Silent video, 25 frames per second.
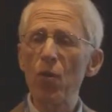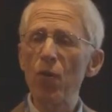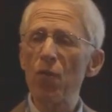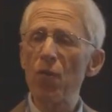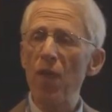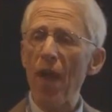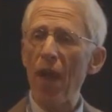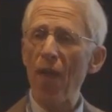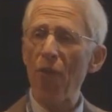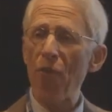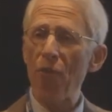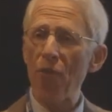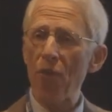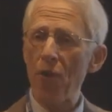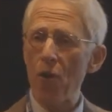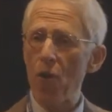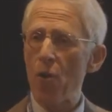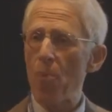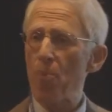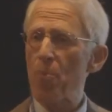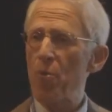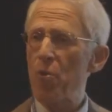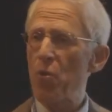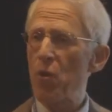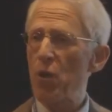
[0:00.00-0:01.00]
of that
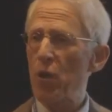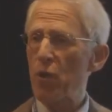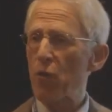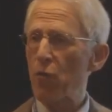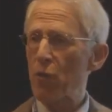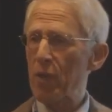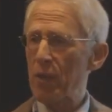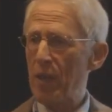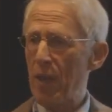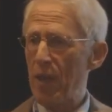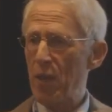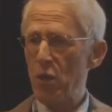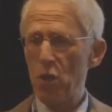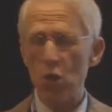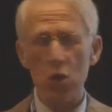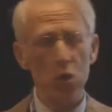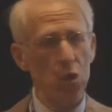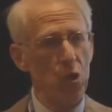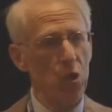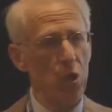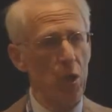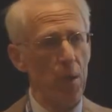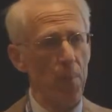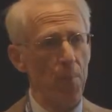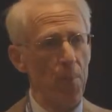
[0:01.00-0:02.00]
therapeutic
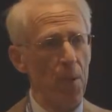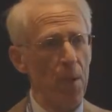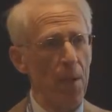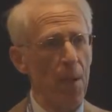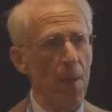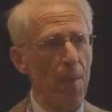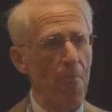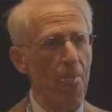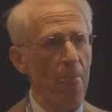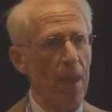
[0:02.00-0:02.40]
relationship